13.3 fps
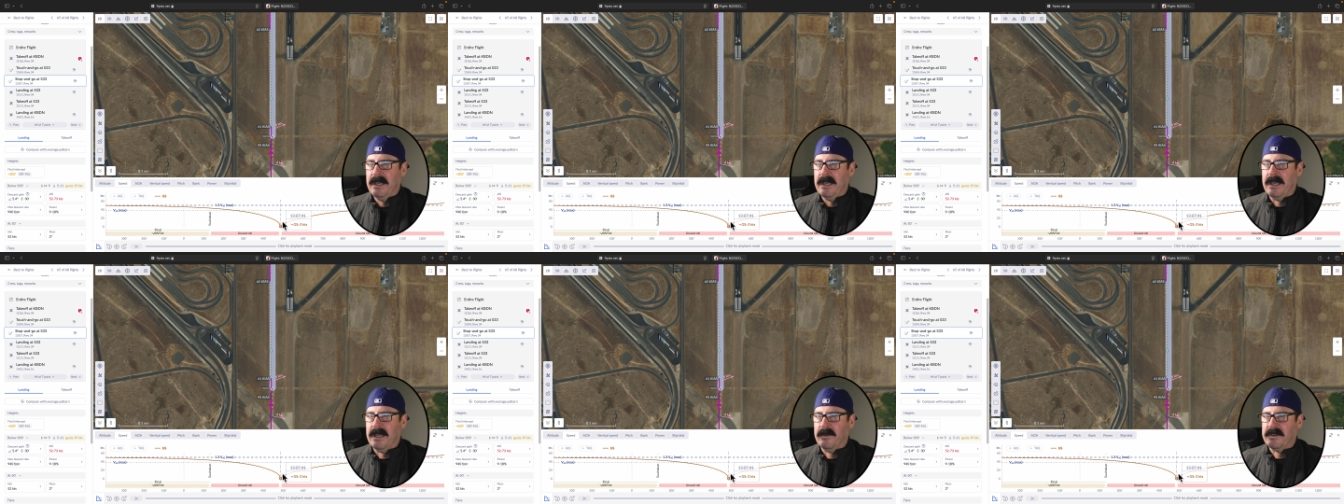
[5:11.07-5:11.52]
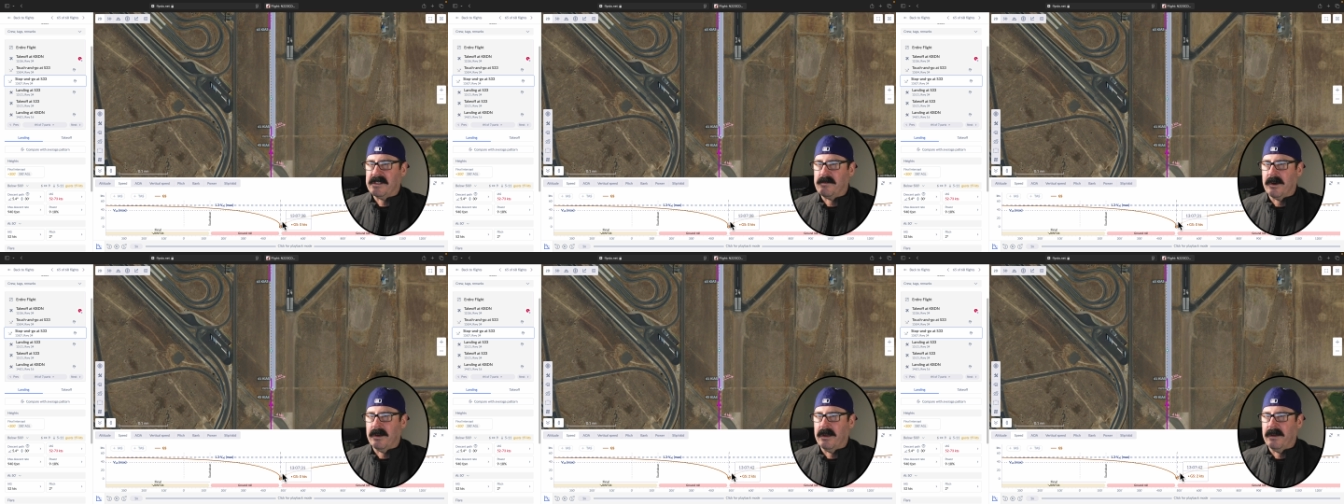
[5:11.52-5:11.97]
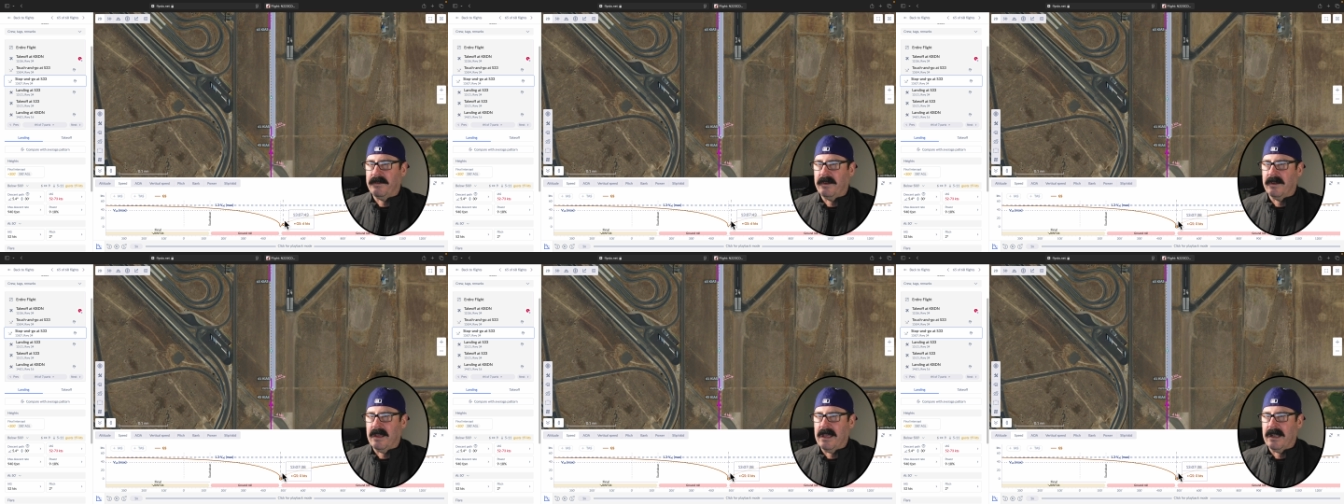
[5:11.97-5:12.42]
and it was smart enough
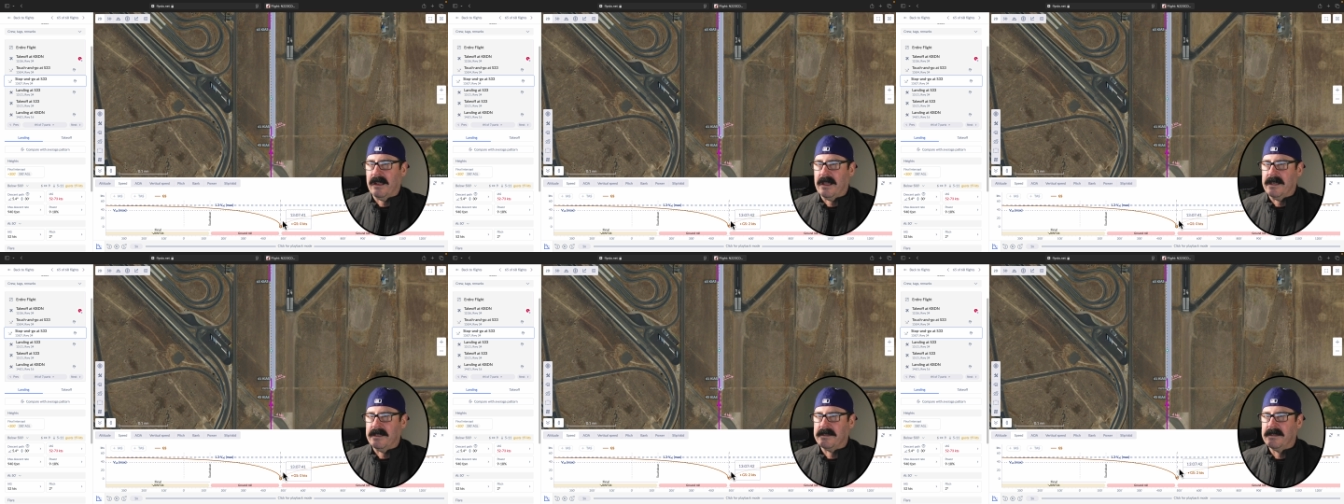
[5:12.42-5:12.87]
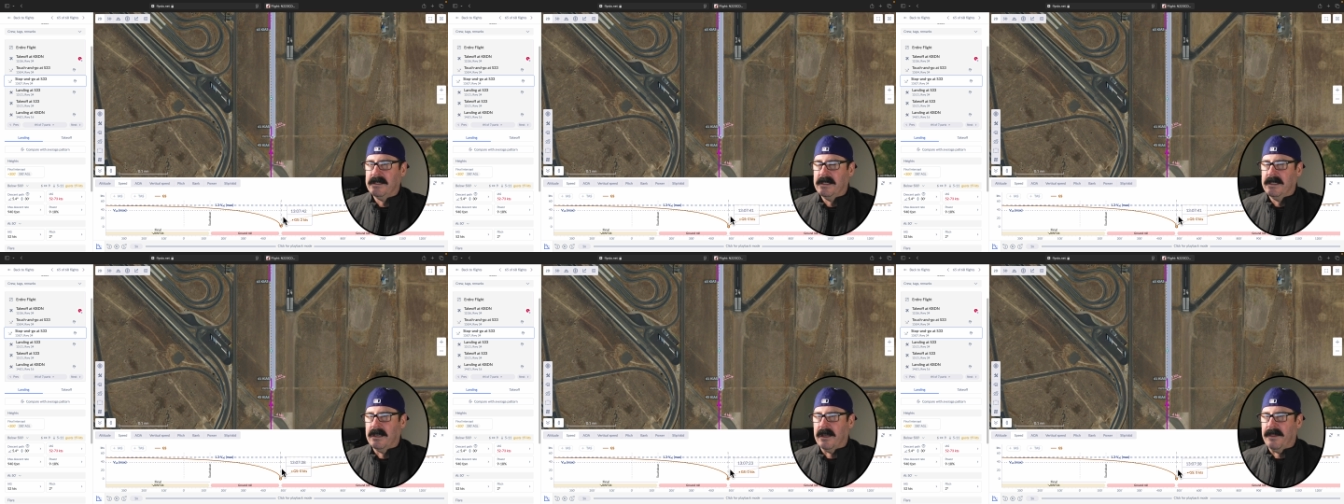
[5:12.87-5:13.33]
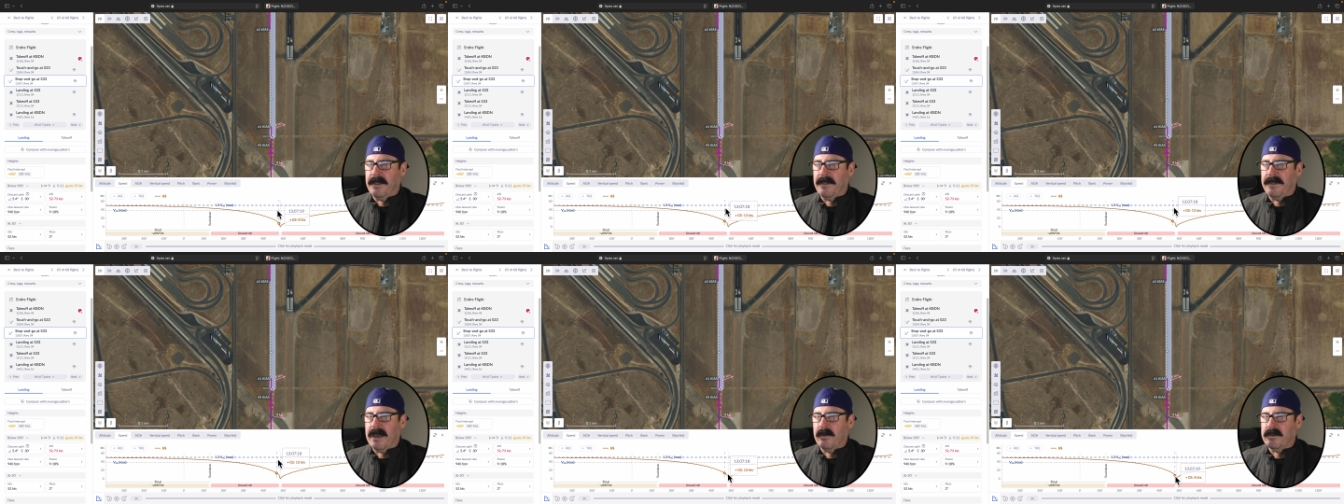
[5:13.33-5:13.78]
to analyze uh,
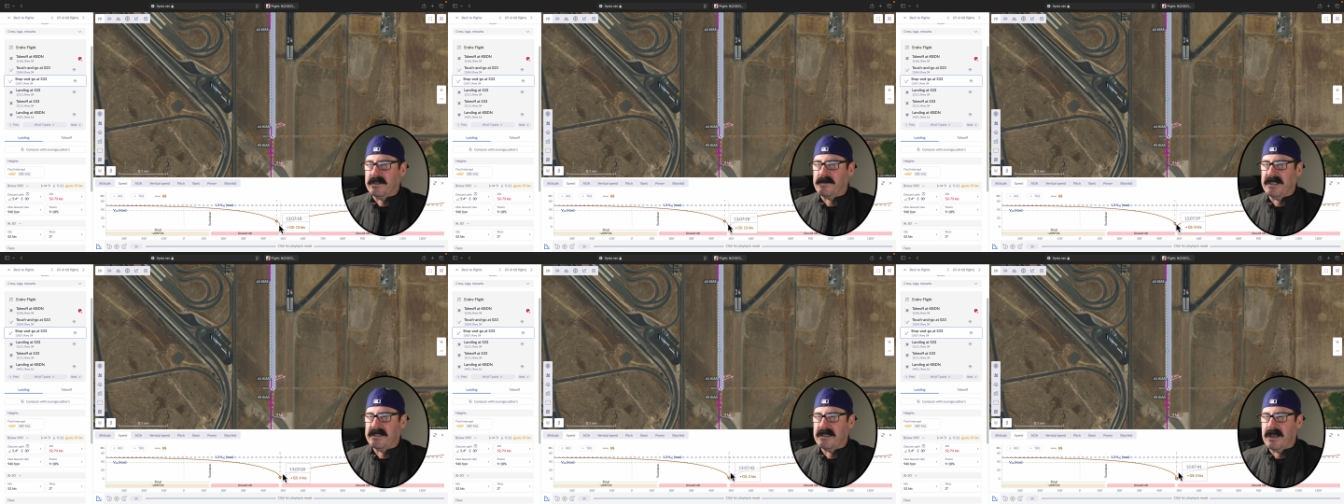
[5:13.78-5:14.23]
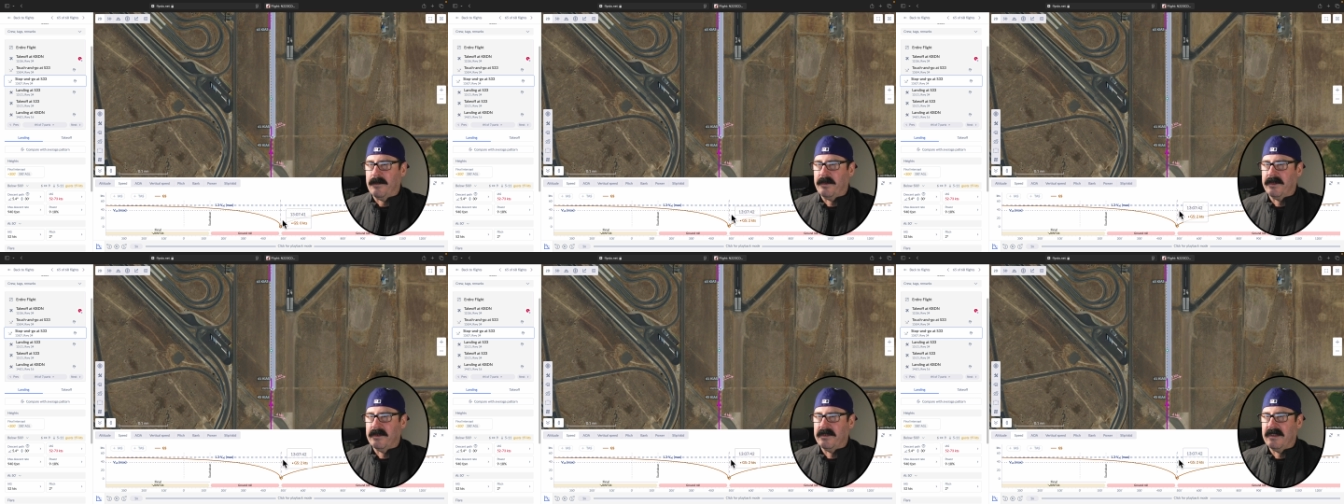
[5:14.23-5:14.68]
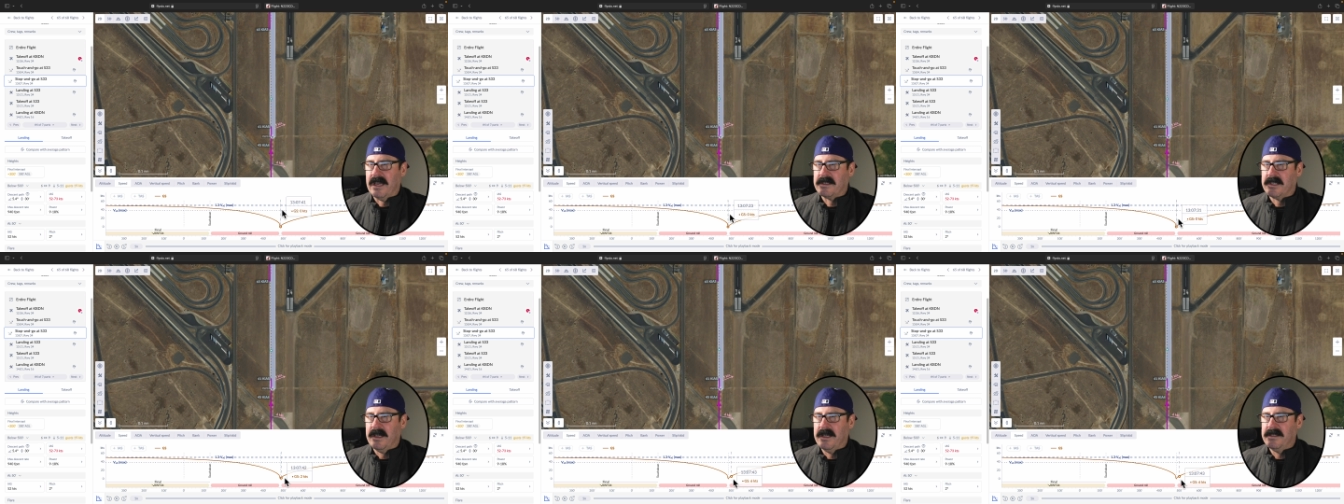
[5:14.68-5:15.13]
that that was my stop with those
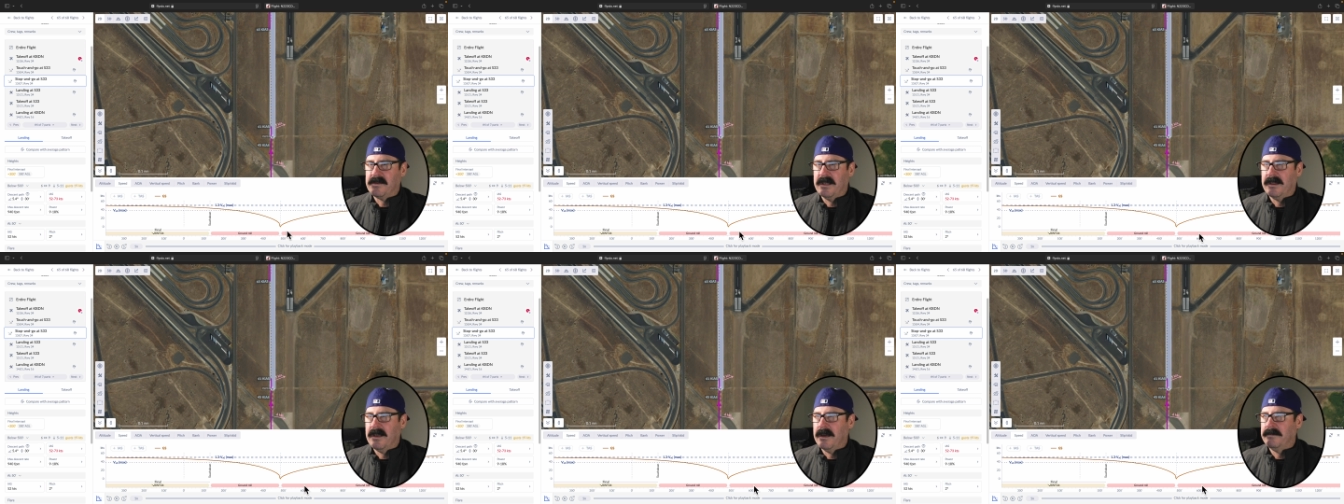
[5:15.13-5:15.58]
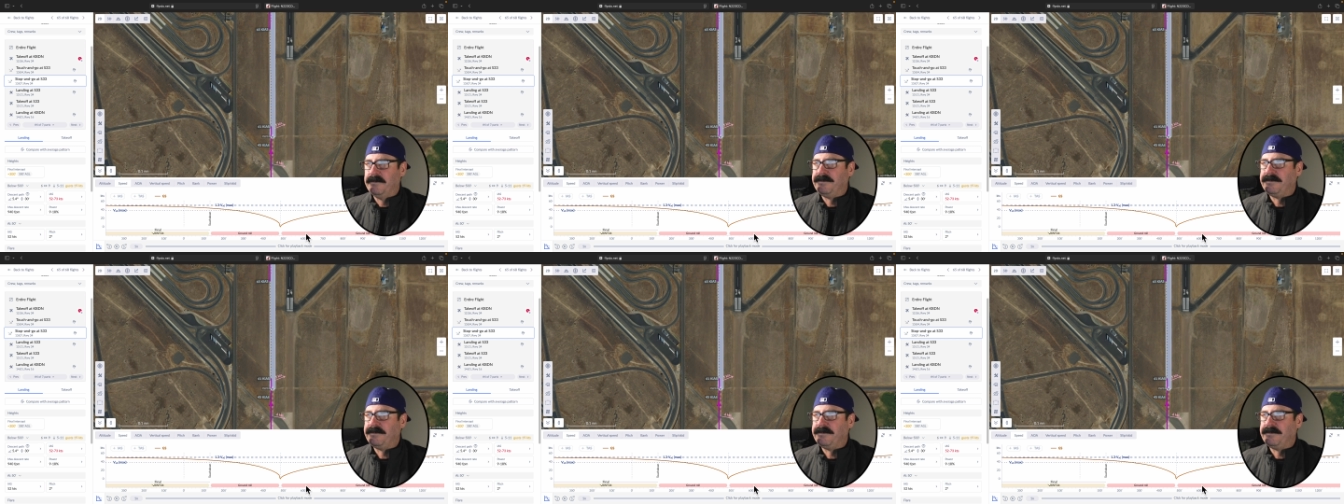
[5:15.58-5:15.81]
dash lines right there.